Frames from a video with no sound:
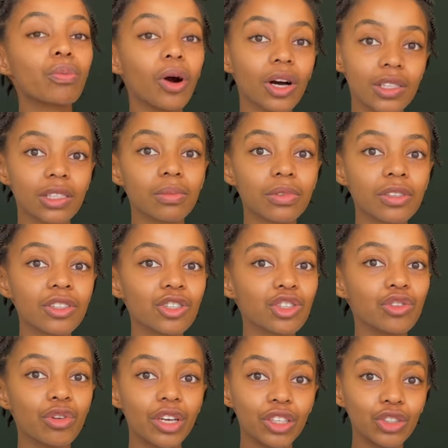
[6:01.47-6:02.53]
possible
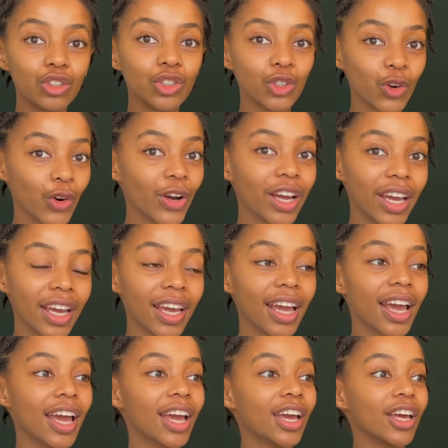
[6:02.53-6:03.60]
to
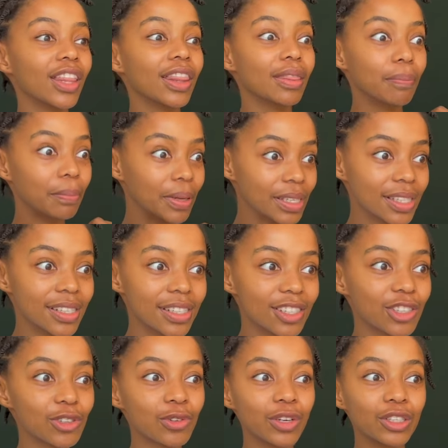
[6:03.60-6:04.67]
enjoy business,
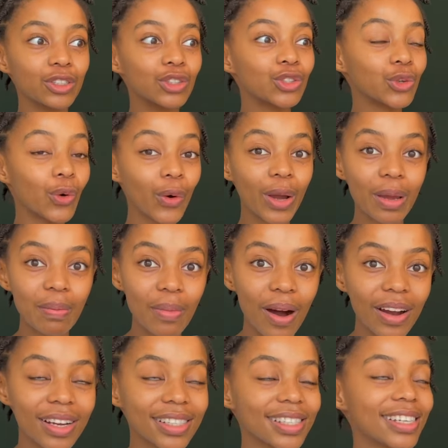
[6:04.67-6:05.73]
to enjoy
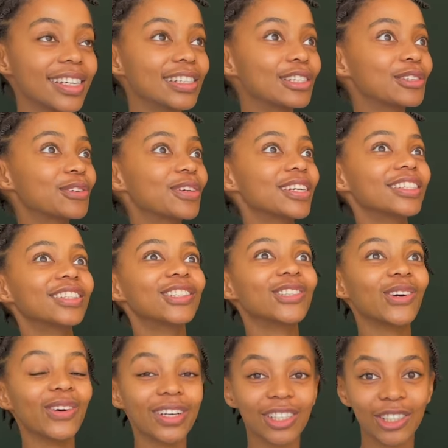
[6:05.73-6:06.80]
marketing, to
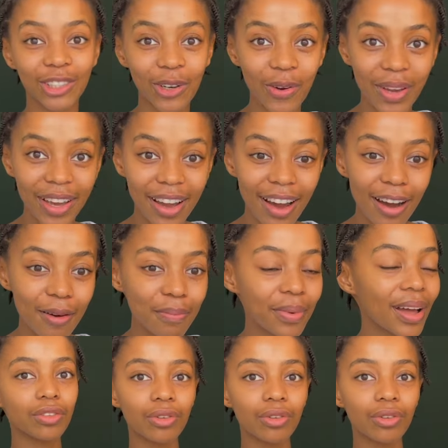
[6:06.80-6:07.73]
enjoy showing up.